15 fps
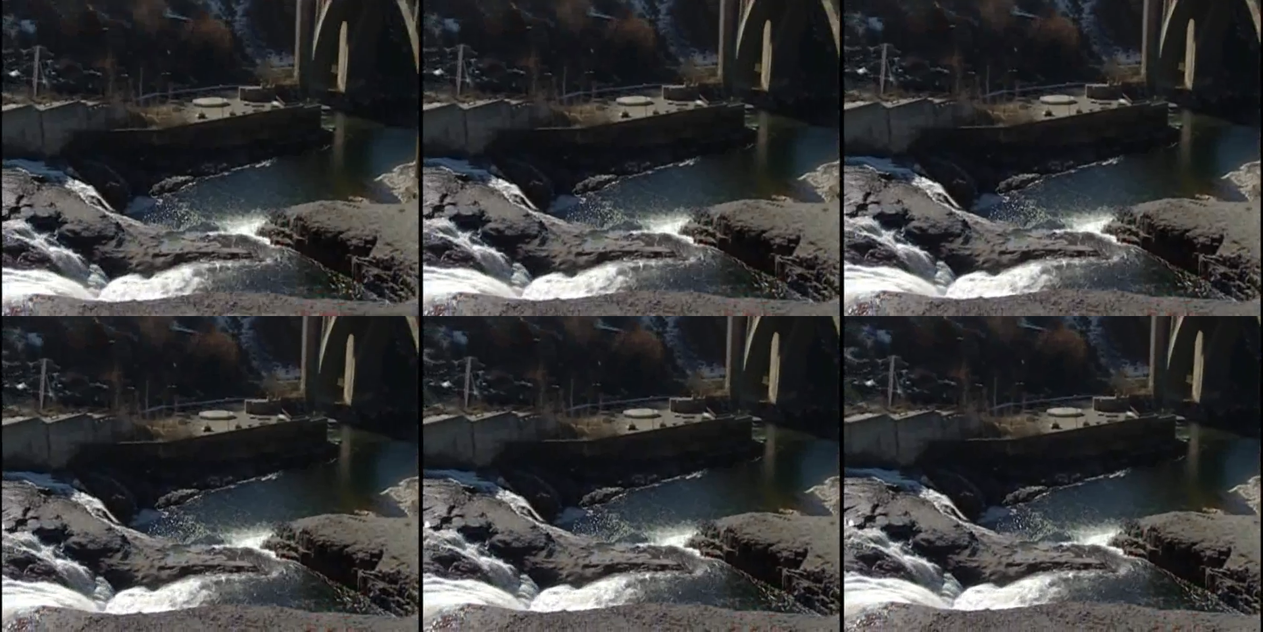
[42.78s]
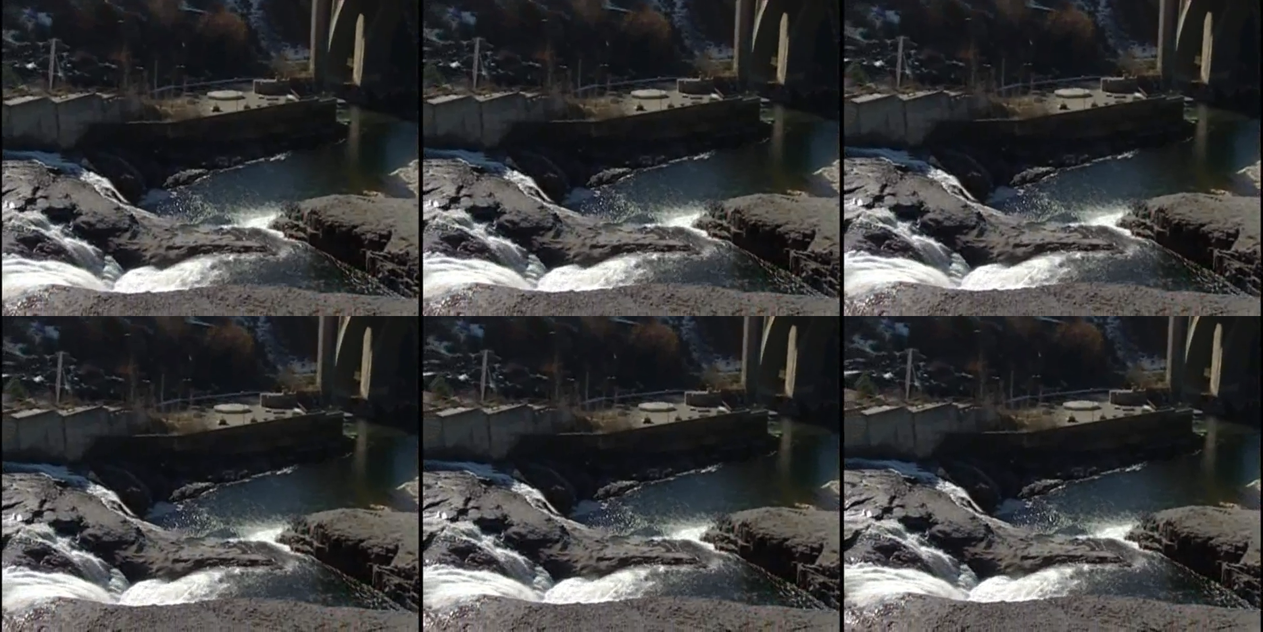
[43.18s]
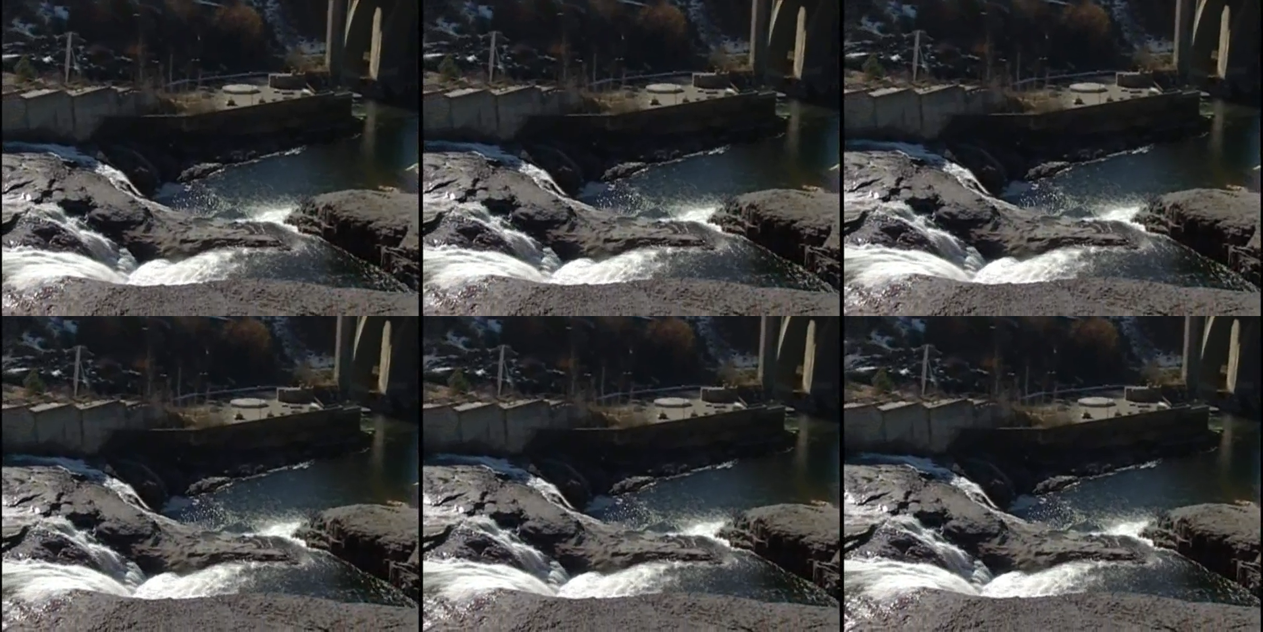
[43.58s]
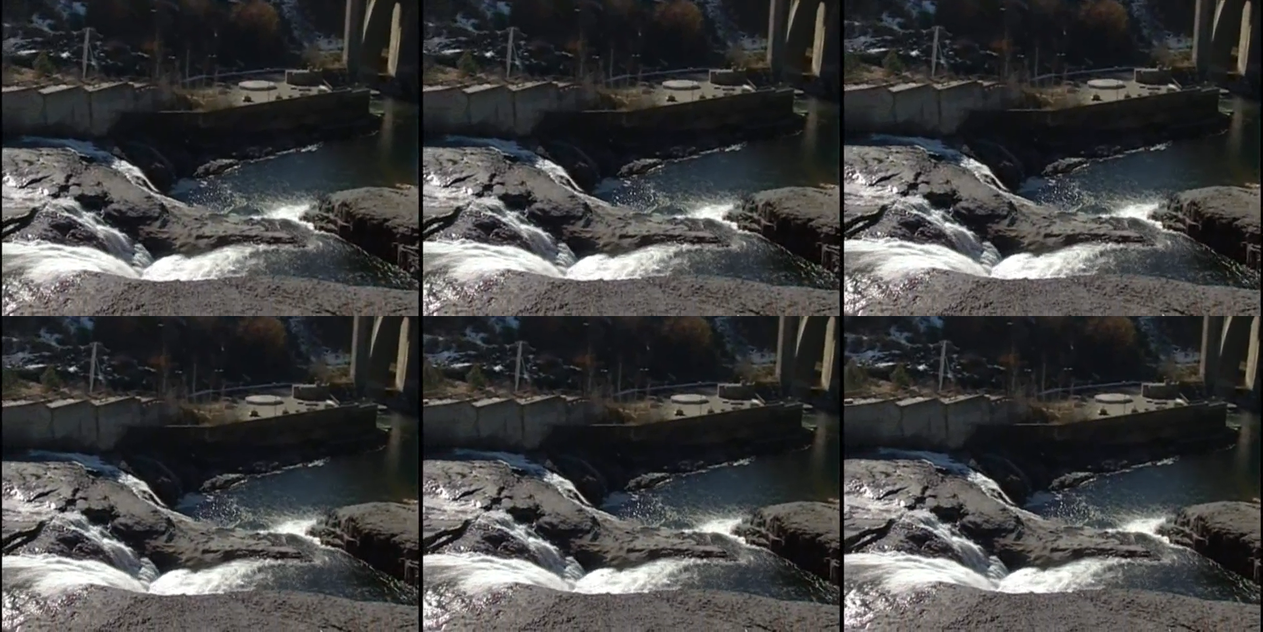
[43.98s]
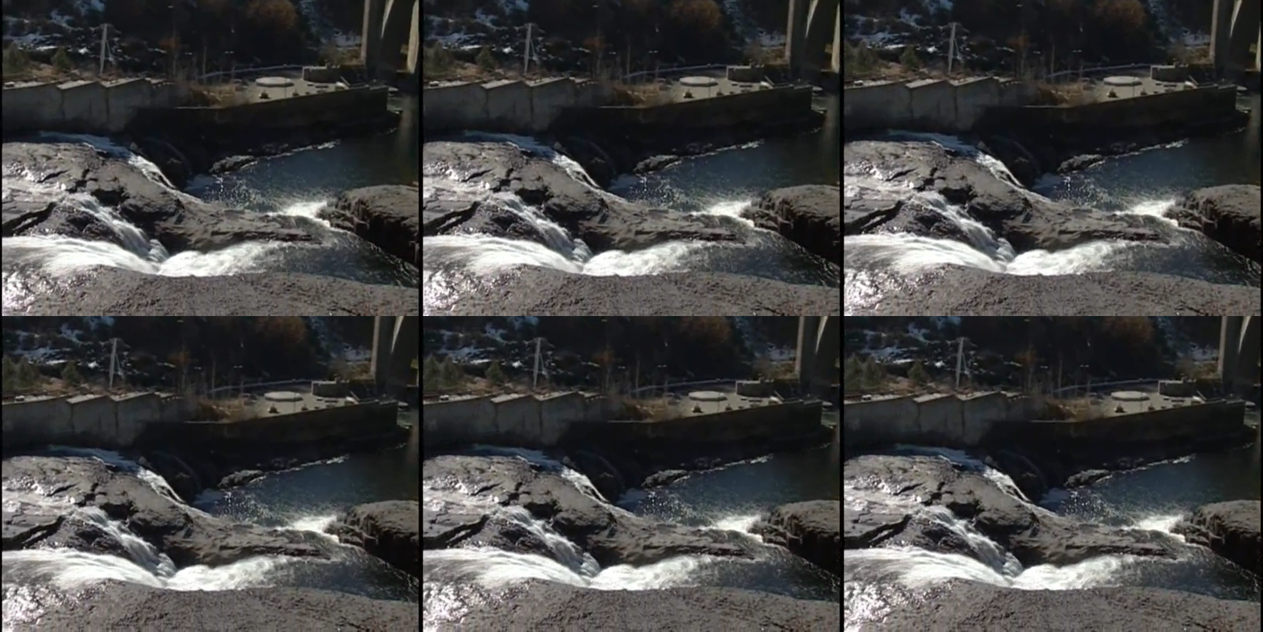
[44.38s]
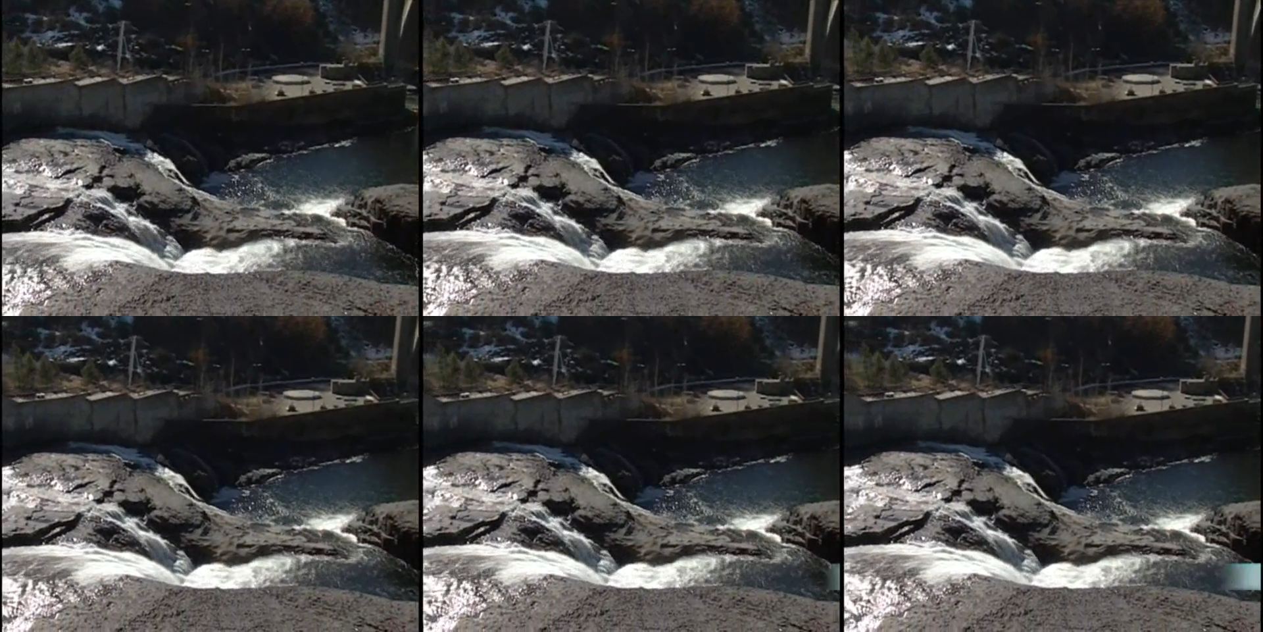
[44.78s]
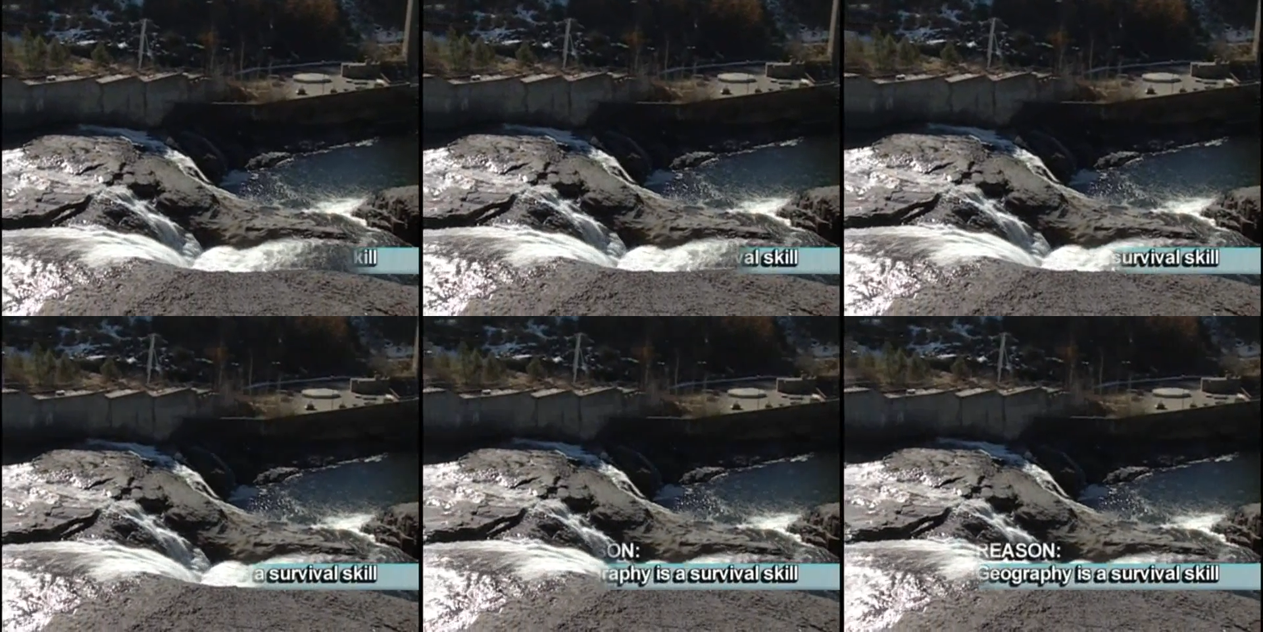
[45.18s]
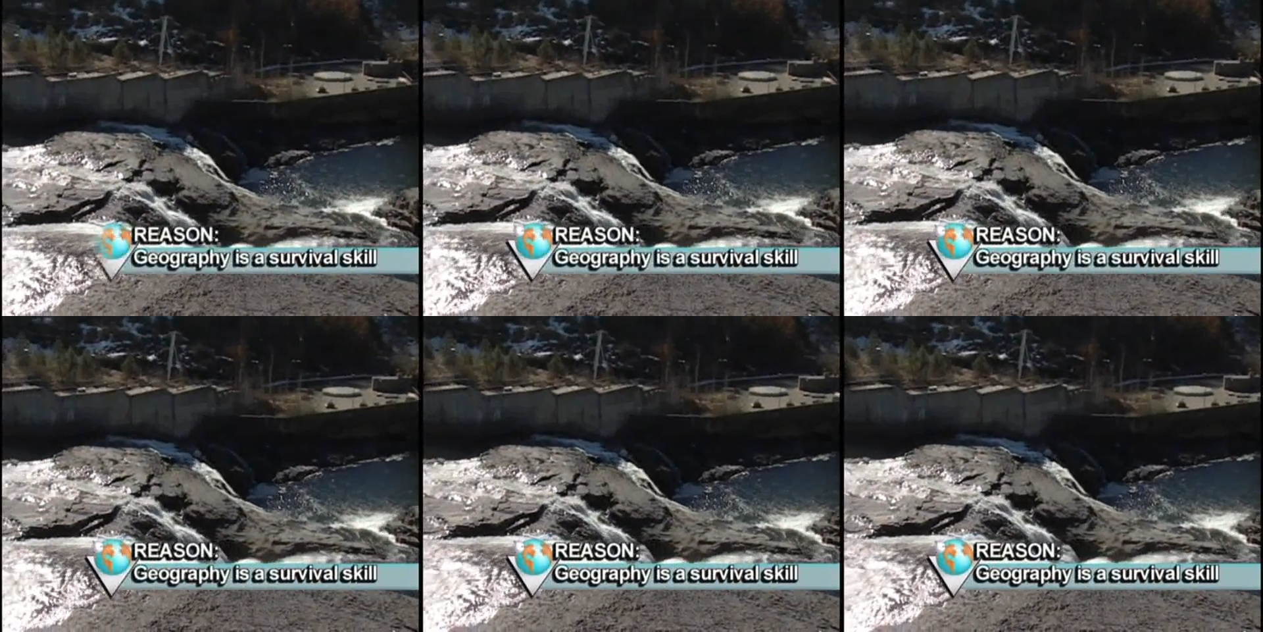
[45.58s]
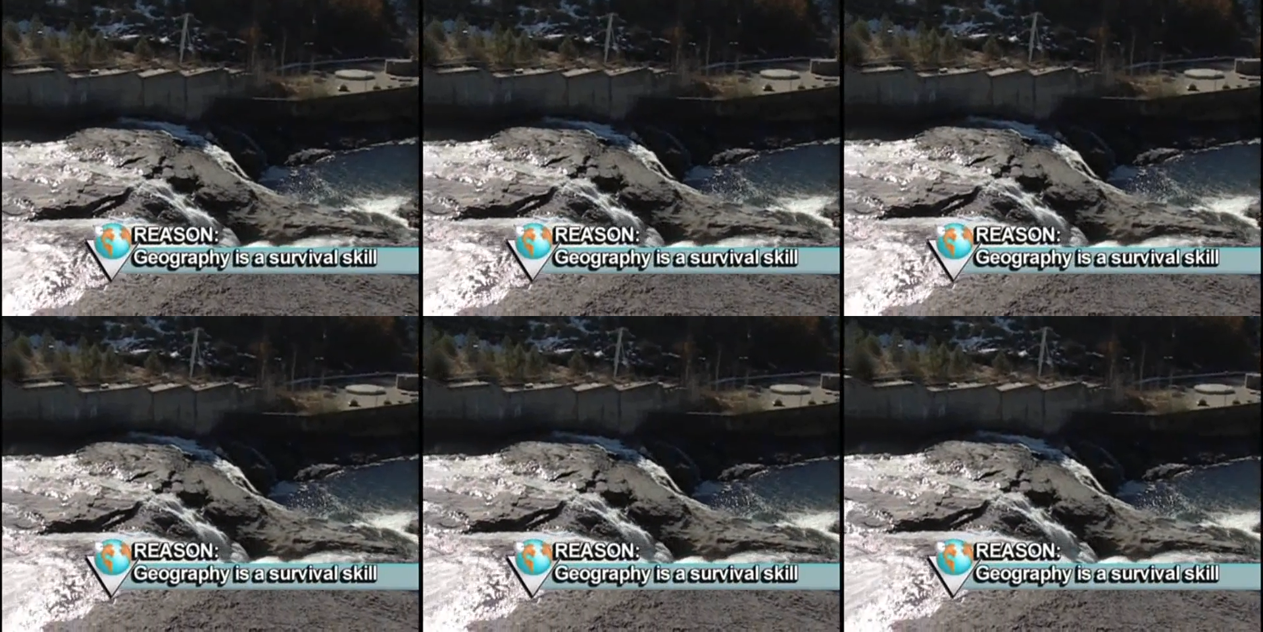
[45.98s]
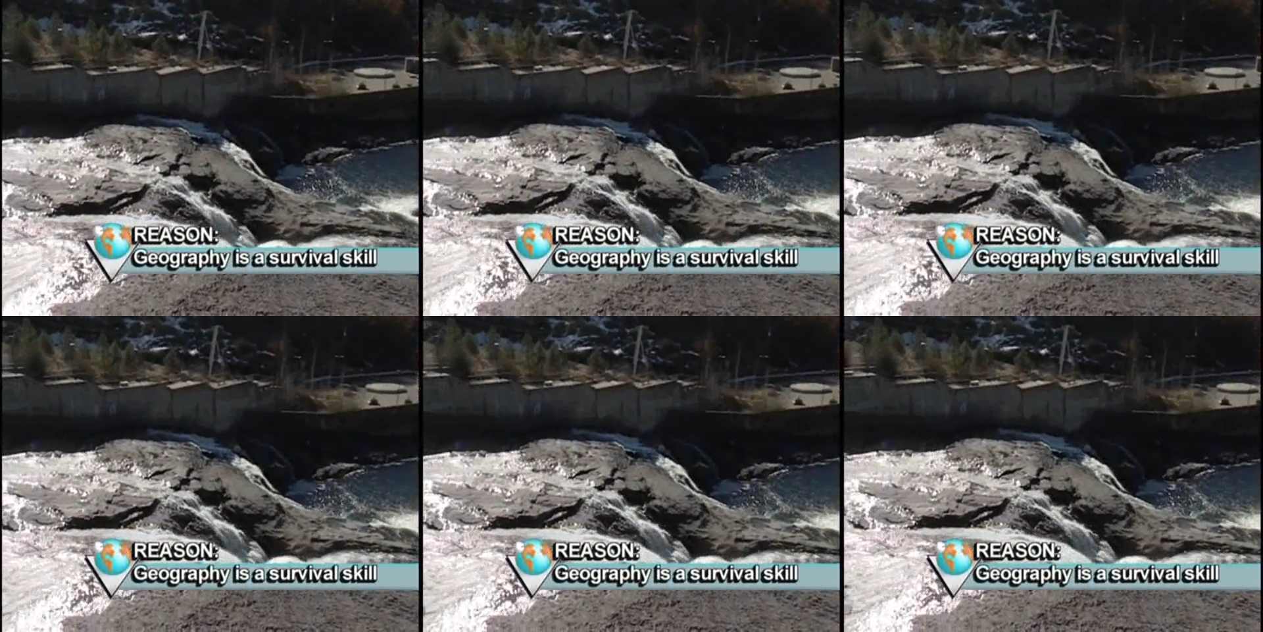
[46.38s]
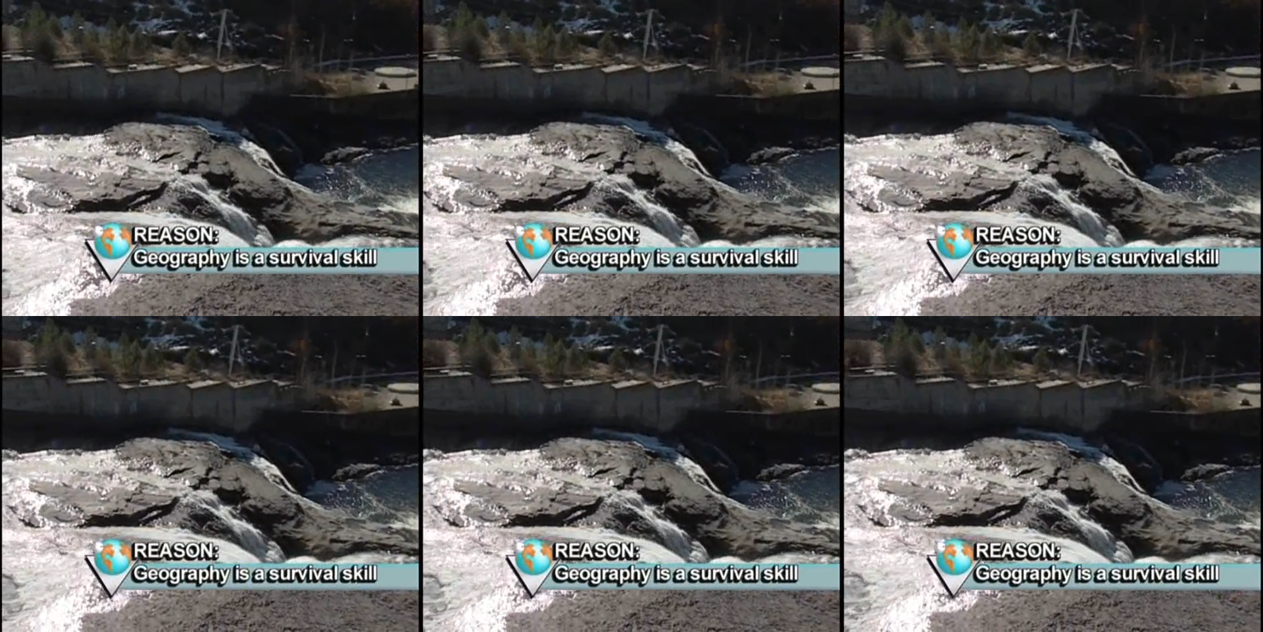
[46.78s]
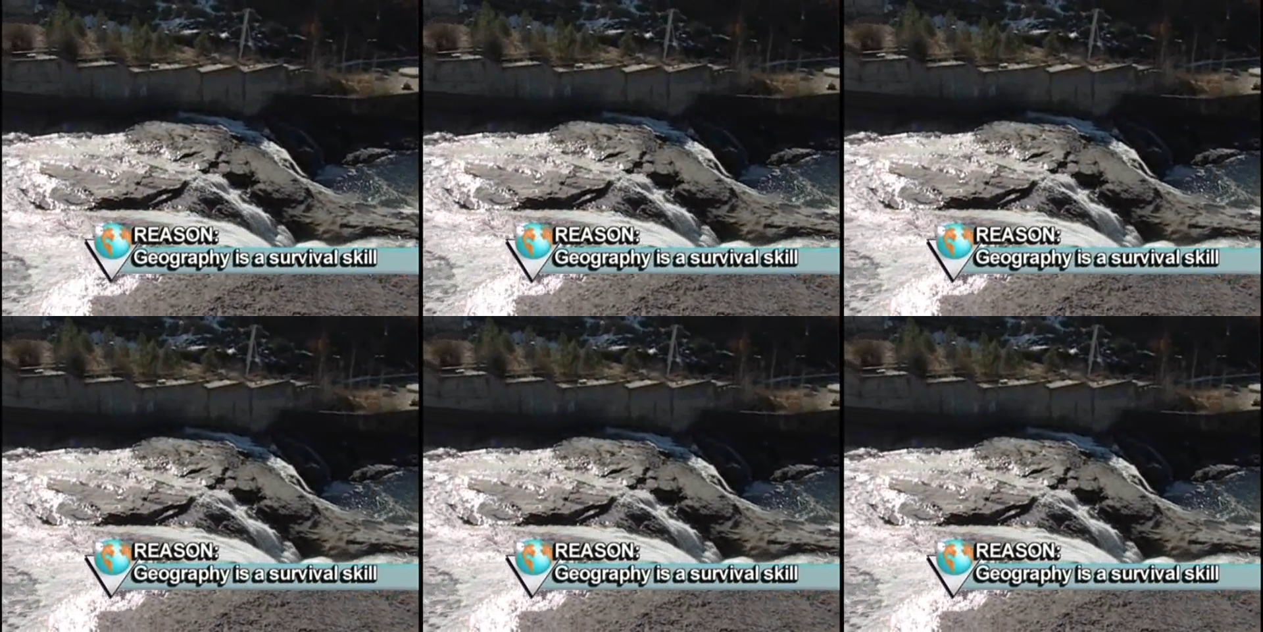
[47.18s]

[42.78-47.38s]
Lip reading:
(no speaker visible)